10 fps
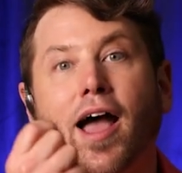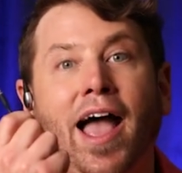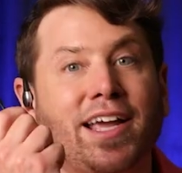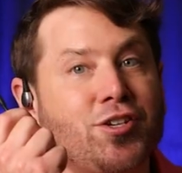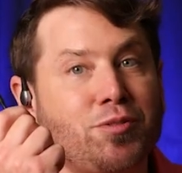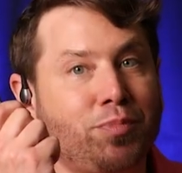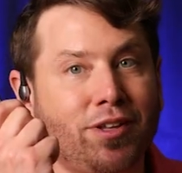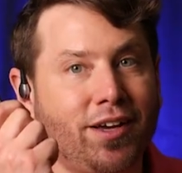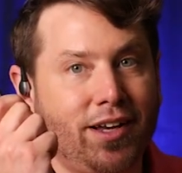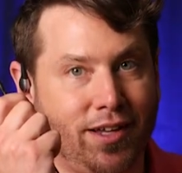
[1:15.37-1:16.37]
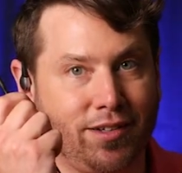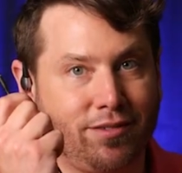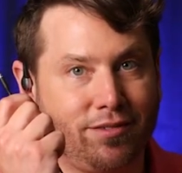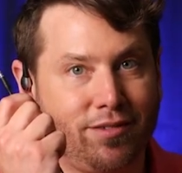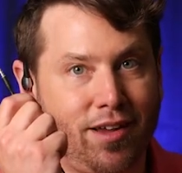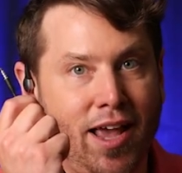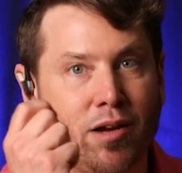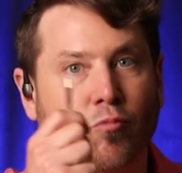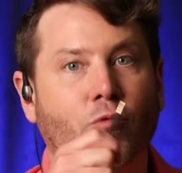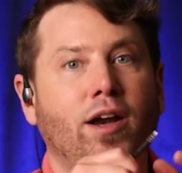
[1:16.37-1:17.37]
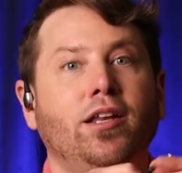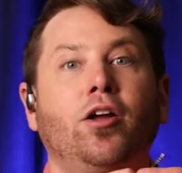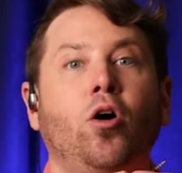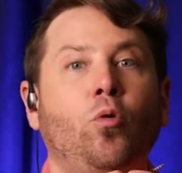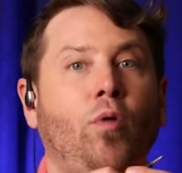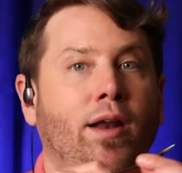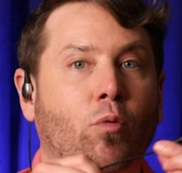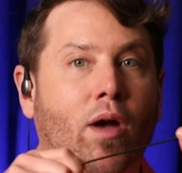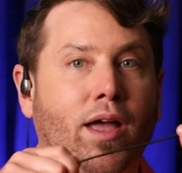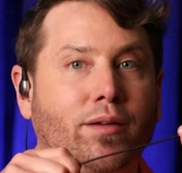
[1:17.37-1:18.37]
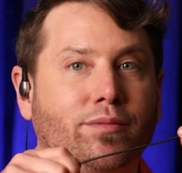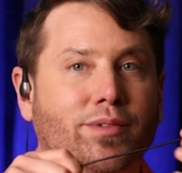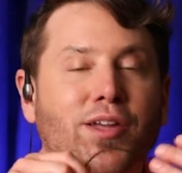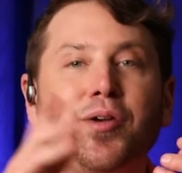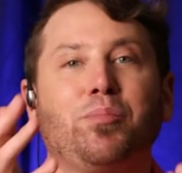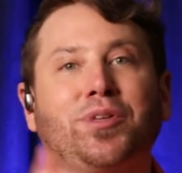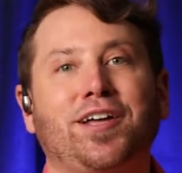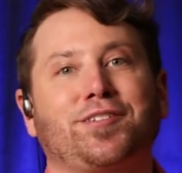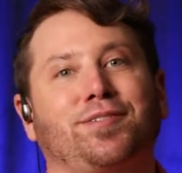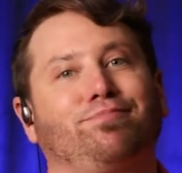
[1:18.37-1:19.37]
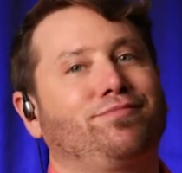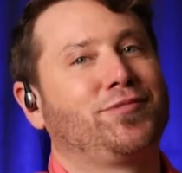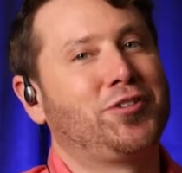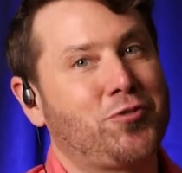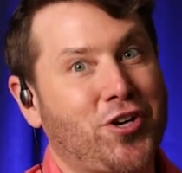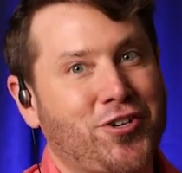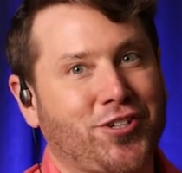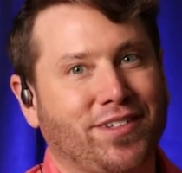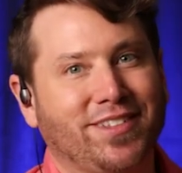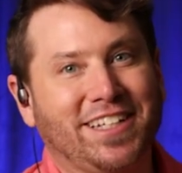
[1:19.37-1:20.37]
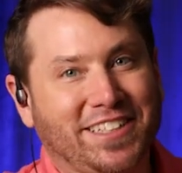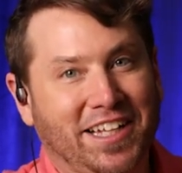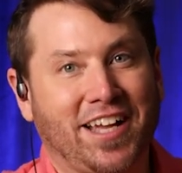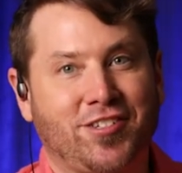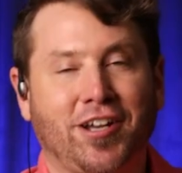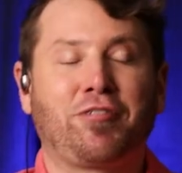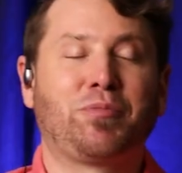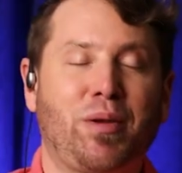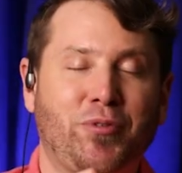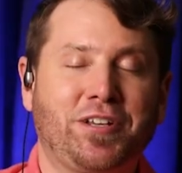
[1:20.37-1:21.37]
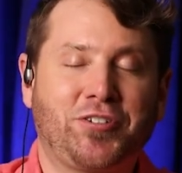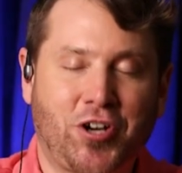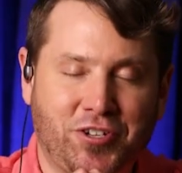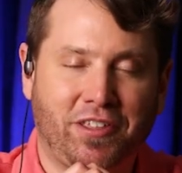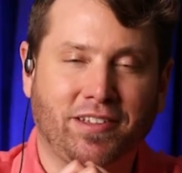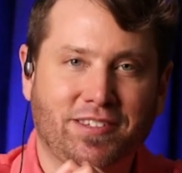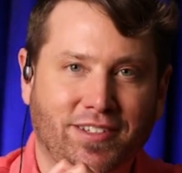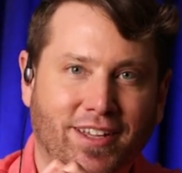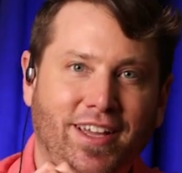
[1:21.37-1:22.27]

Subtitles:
I can just plug it in and I'm ready to go right away. Plus, no charging. I suck at remembering to charge things.